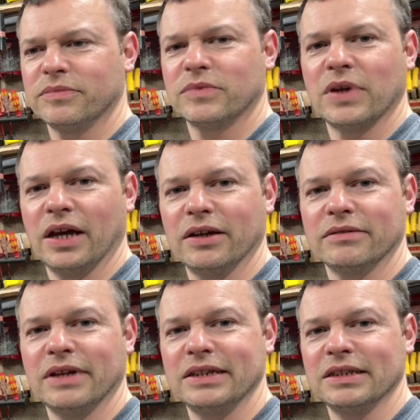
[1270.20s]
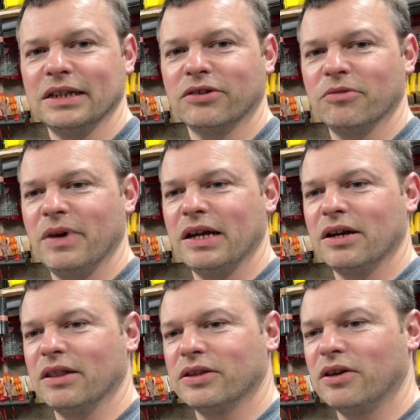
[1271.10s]
nicely cremated
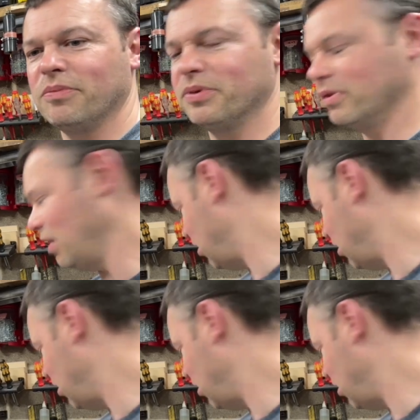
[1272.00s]
on the top. I